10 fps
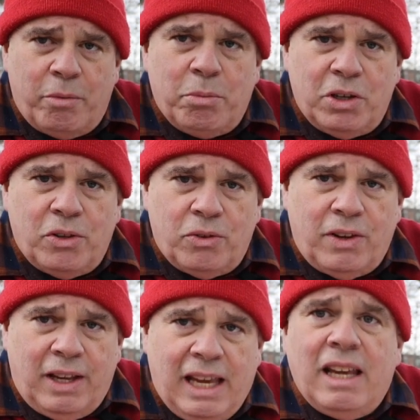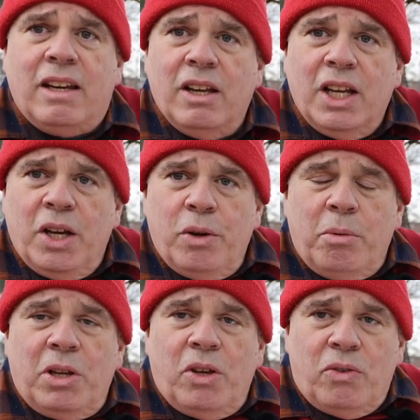We've been using heat.
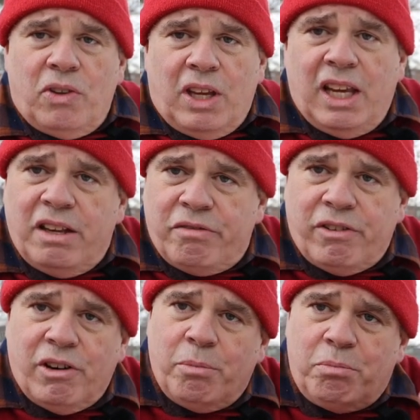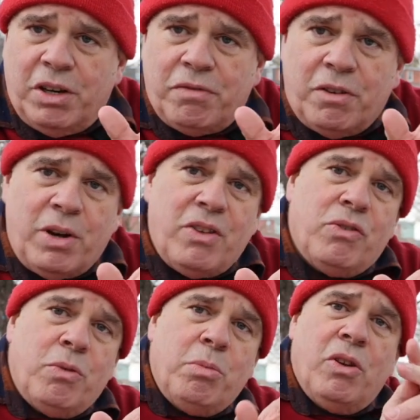We've been using heat for different
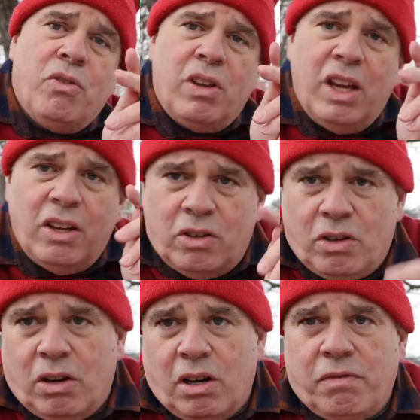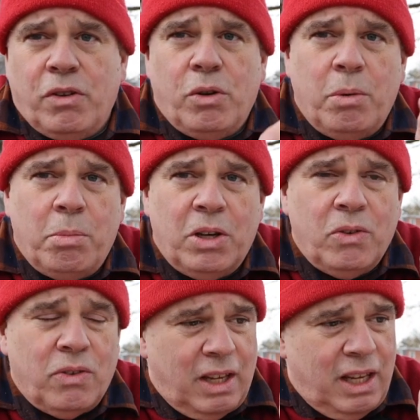reasons. We've been using heat to cook our food. We've been
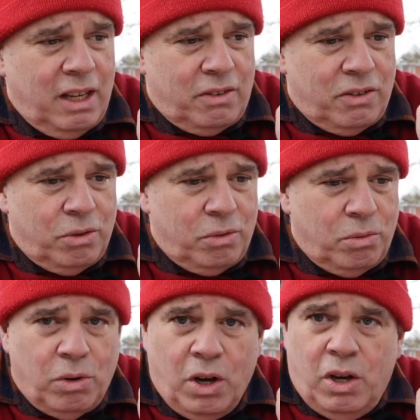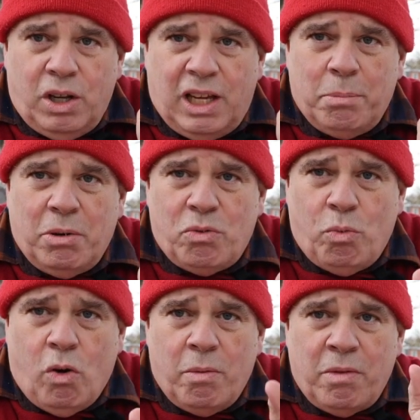using heat to keep us
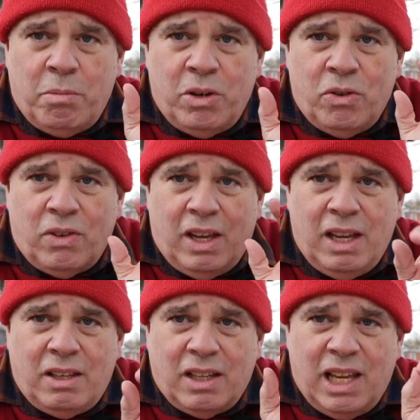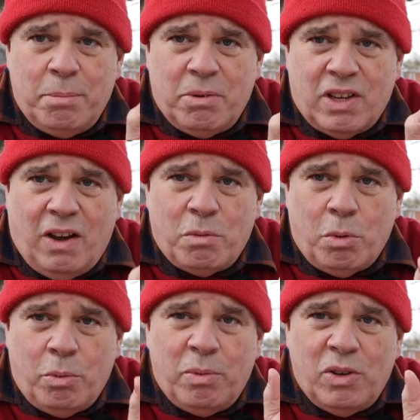warm. We've been using heat to keep us
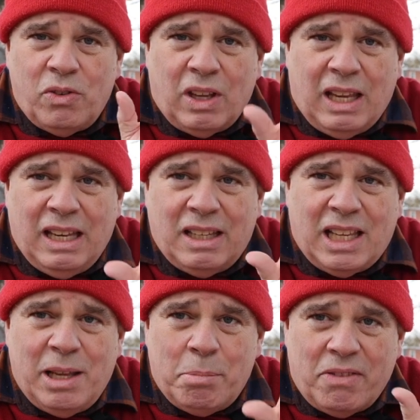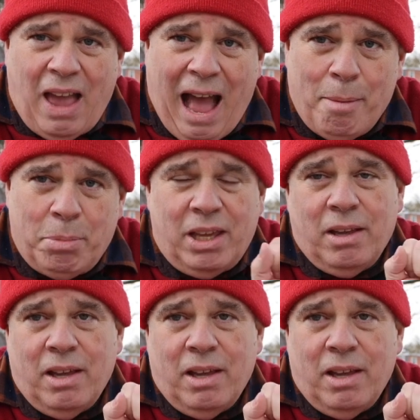comfortable. We've been using heat to keep us happy.